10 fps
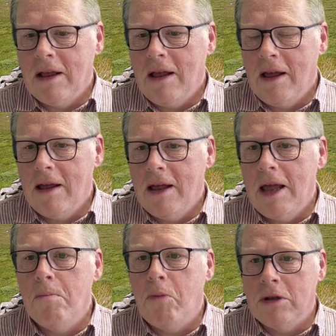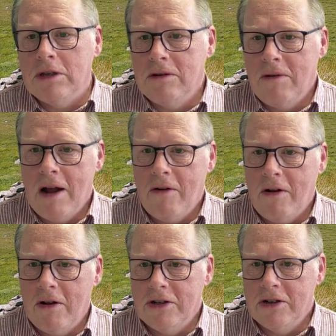inputs to
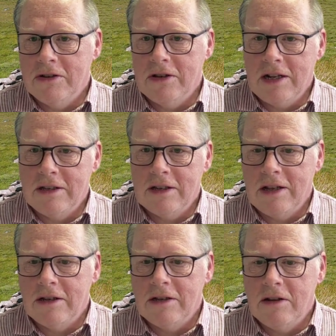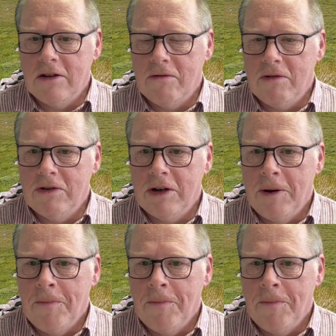agriculture. So that's another route.